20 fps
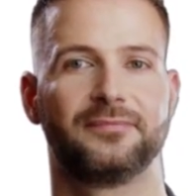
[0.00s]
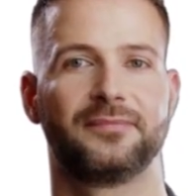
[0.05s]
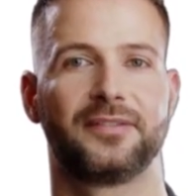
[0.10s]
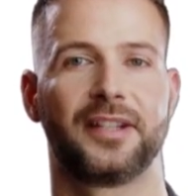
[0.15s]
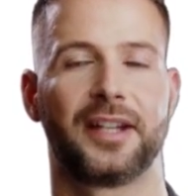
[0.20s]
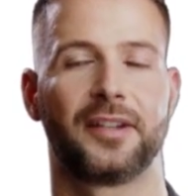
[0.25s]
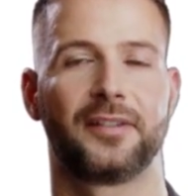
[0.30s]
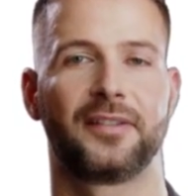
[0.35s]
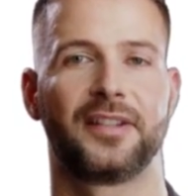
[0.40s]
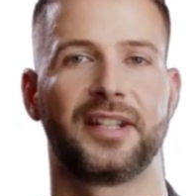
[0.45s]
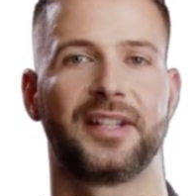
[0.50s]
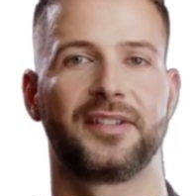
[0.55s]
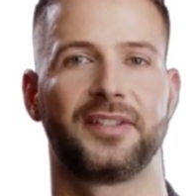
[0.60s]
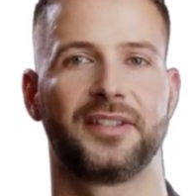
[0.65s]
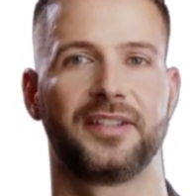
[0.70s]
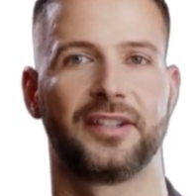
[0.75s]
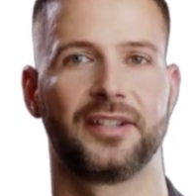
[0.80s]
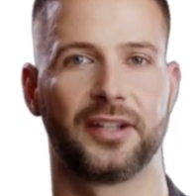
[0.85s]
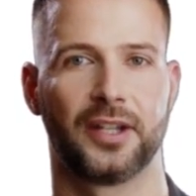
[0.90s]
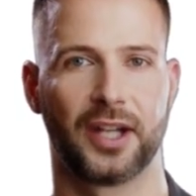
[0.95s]
It
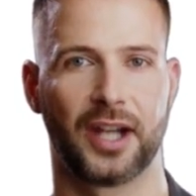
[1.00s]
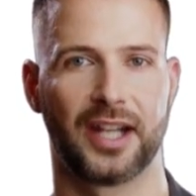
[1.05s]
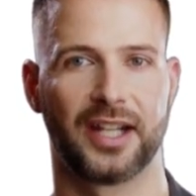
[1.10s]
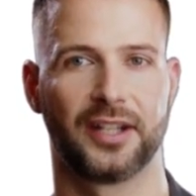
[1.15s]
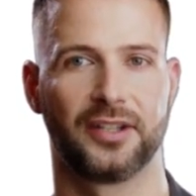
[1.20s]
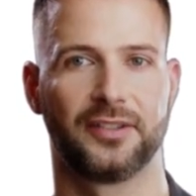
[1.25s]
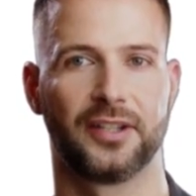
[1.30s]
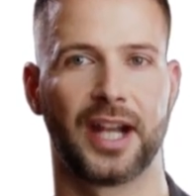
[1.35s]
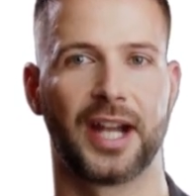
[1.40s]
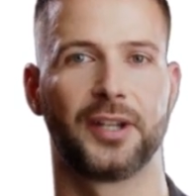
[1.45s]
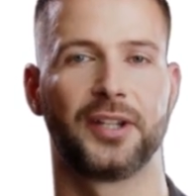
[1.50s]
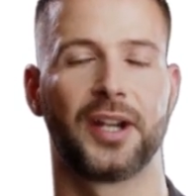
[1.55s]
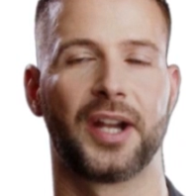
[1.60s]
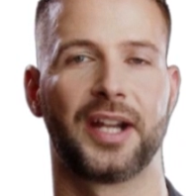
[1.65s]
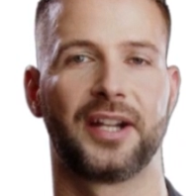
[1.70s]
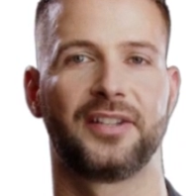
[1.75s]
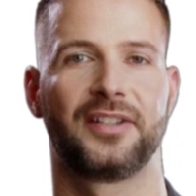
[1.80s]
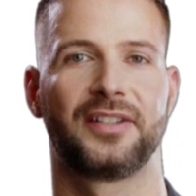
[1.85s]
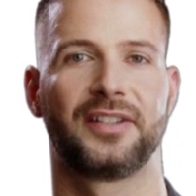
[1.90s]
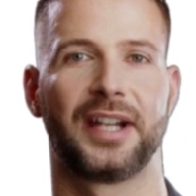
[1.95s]
features an 8-bit
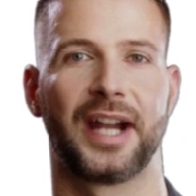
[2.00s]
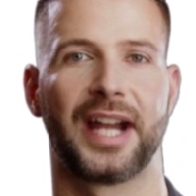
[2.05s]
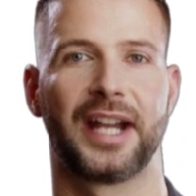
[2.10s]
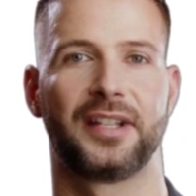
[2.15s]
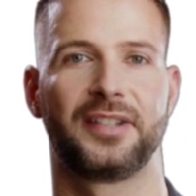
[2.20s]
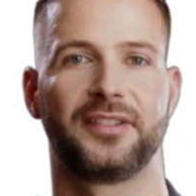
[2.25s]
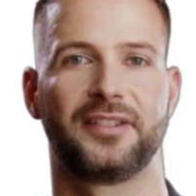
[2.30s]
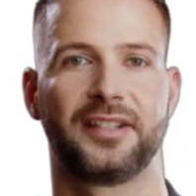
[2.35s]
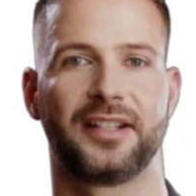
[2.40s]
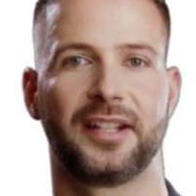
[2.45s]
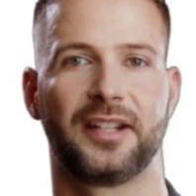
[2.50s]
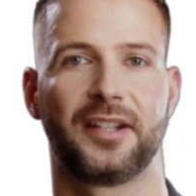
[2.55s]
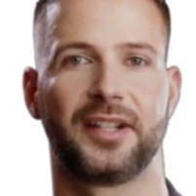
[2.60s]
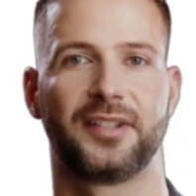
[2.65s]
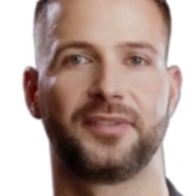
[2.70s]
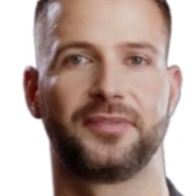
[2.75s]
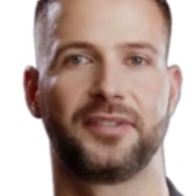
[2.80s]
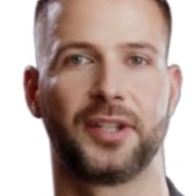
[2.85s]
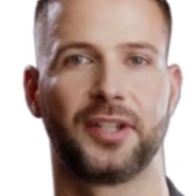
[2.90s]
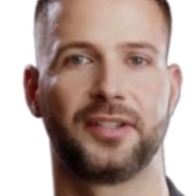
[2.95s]
S/D
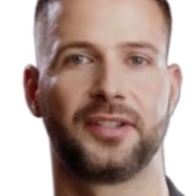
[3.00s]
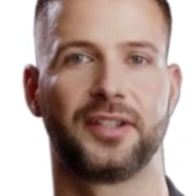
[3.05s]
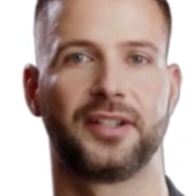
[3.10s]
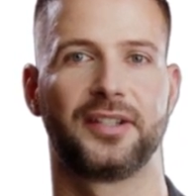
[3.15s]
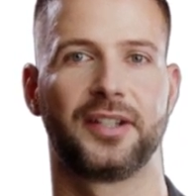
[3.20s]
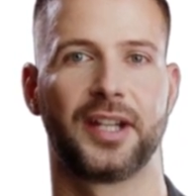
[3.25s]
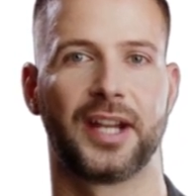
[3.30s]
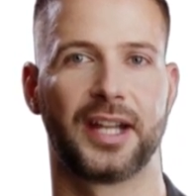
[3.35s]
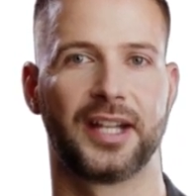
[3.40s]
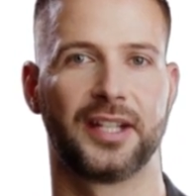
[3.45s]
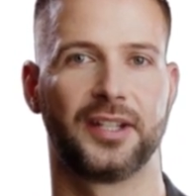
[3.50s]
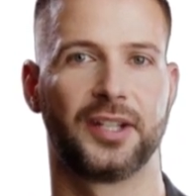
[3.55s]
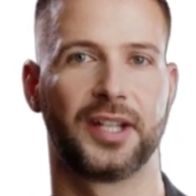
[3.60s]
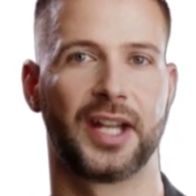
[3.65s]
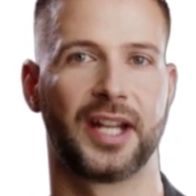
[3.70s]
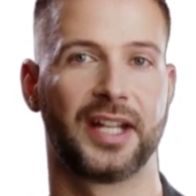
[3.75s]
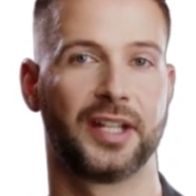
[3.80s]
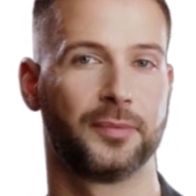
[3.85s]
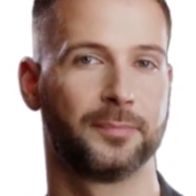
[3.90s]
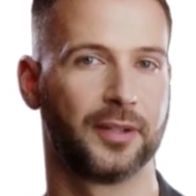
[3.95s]
converter, an
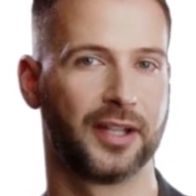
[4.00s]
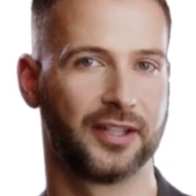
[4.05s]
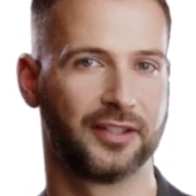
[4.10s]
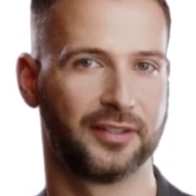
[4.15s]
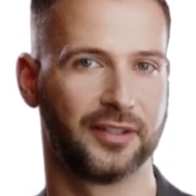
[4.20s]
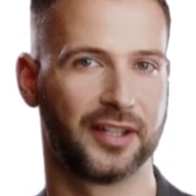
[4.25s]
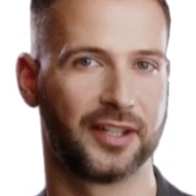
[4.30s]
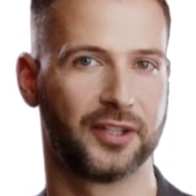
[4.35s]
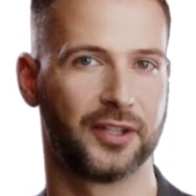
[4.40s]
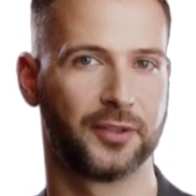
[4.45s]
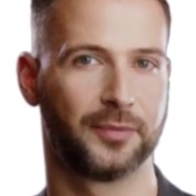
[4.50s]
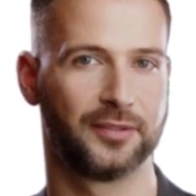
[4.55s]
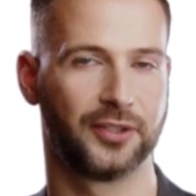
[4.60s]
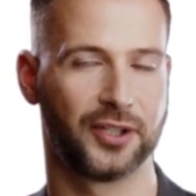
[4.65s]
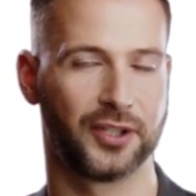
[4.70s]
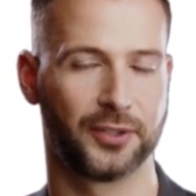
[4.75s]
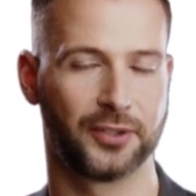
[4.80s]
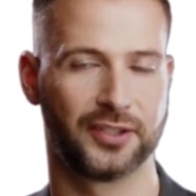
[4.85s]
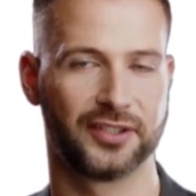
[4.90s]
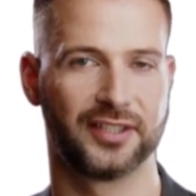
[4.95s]
8-bit
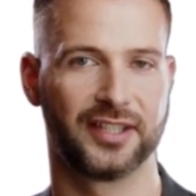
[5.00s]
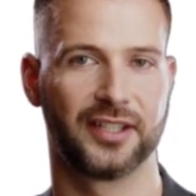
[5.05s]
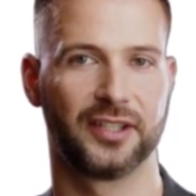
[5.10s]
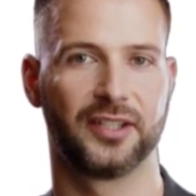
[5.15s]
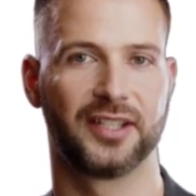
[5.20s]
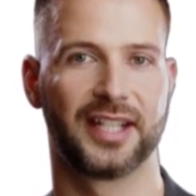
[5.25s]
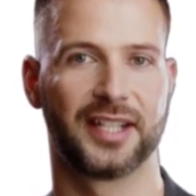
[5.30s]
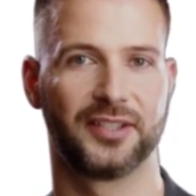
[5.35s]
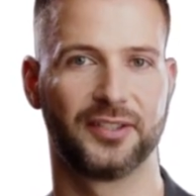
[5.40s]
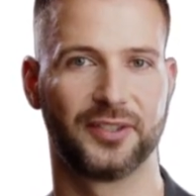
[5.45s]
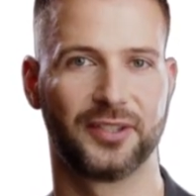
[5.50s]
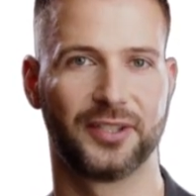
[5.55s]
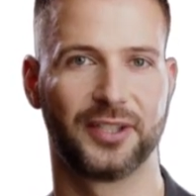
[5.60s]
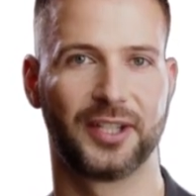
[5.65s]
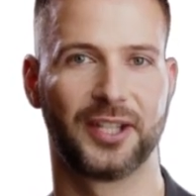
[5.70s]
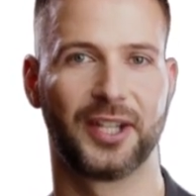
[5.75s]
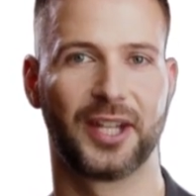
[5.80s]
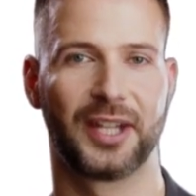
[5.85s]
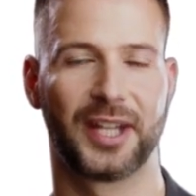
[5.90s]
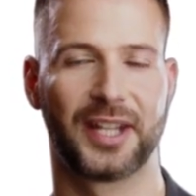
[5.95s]
PWM generator,
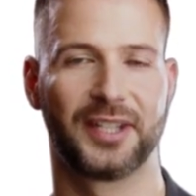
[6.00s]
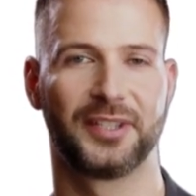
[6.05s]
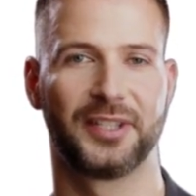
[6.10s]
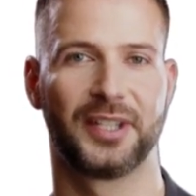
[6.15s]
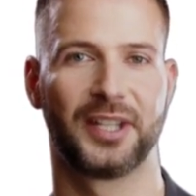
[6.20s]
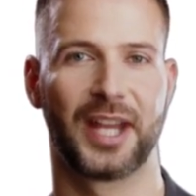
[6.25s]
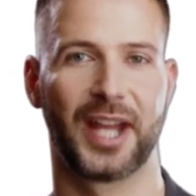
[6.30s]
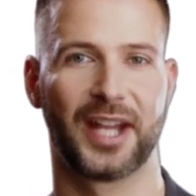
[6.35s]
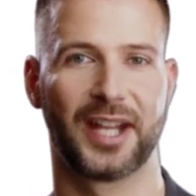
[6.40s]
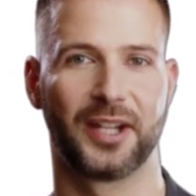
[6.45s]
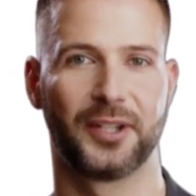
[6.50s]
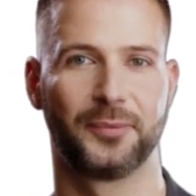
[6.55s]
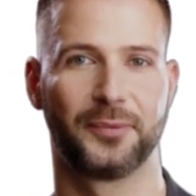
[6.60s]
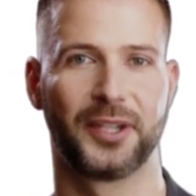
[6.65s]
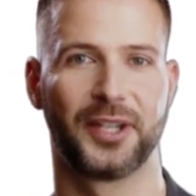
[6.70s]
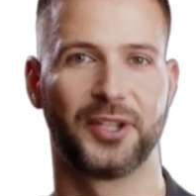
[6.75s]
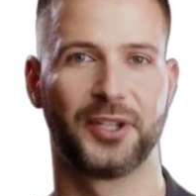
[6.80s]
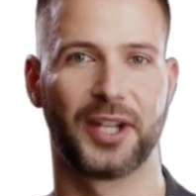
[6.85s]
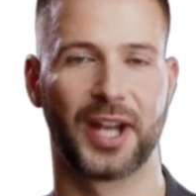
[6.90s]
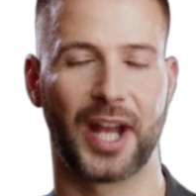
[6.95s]
and an
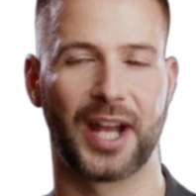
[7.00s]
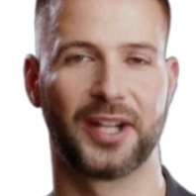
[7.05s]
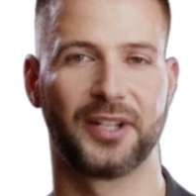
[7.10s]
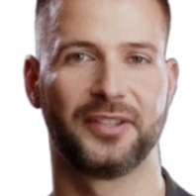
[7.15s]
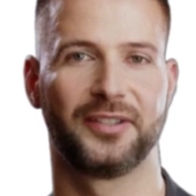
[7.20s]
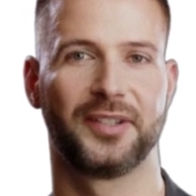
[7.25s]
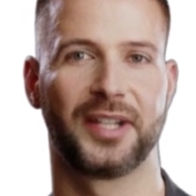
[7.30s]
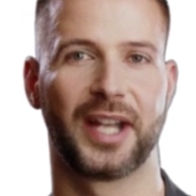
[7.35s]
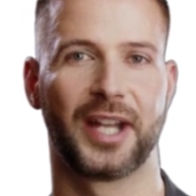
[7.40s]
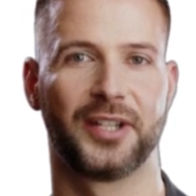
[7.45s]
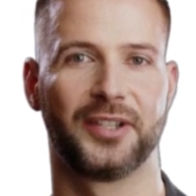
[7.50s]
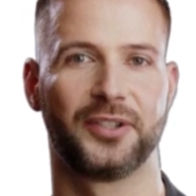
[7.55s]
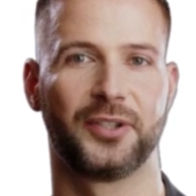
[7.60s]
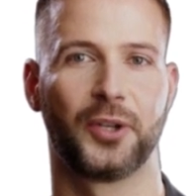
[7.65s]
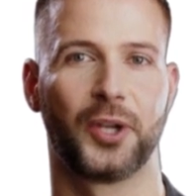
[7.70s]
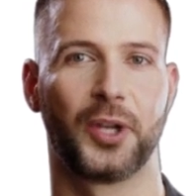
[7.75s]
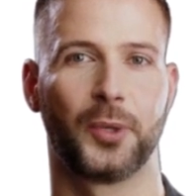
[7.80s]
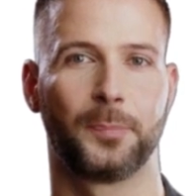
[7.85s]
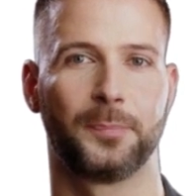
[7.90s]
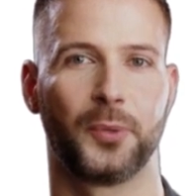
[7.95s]
8-bit
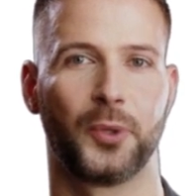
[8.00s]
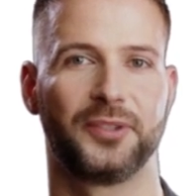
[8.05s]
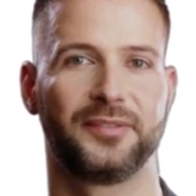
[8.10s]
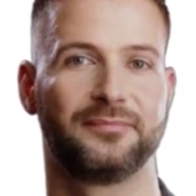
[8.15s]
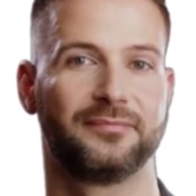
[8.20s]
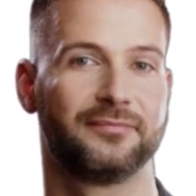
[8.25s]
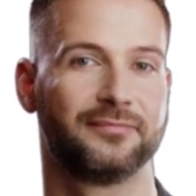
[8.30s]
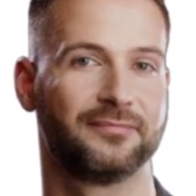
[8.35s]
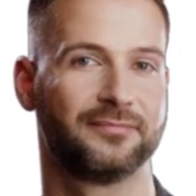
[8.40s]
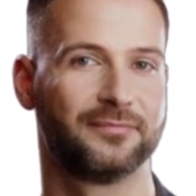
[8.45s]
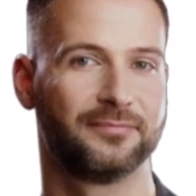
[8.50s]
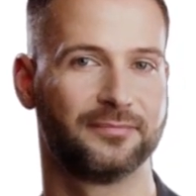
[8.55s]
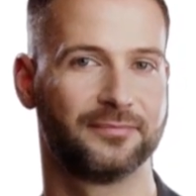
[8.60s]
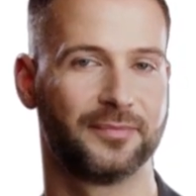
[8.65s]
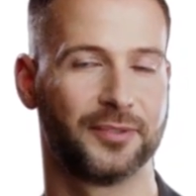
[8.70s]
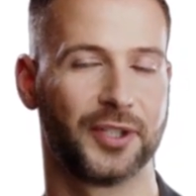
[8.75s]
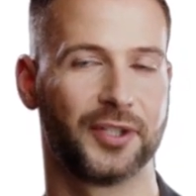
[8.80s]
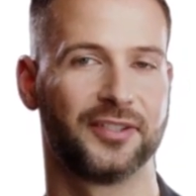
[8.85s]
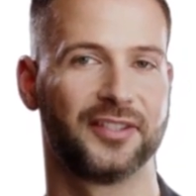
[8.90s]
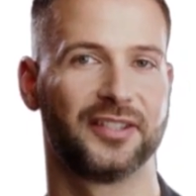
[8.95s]
I/O port.
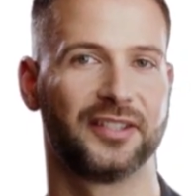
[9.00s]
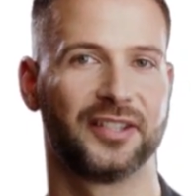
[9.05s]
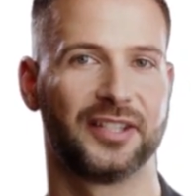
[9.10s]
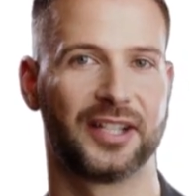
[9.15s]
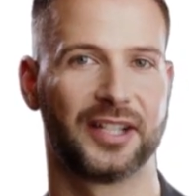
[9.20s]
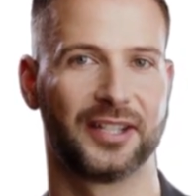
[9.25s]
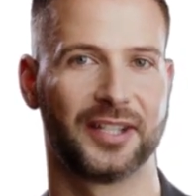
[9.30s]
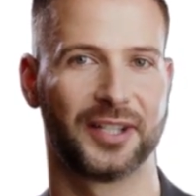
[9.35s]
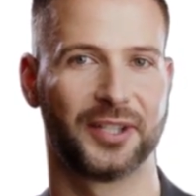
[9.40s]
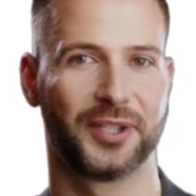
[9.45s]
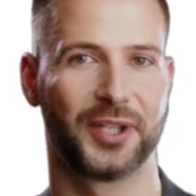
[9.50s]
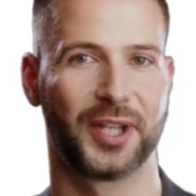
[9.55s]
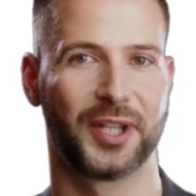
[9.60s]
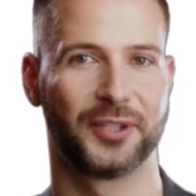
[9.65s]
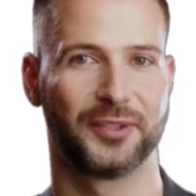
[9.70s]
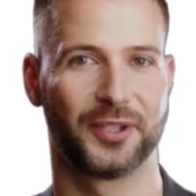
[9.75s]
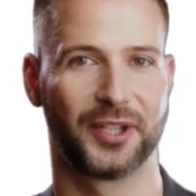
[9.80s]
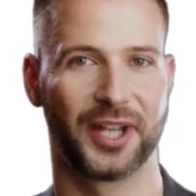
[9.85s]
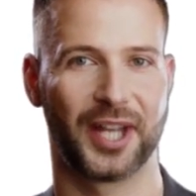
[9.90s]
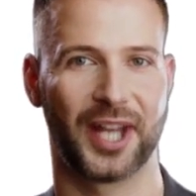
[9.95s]
Additionally, the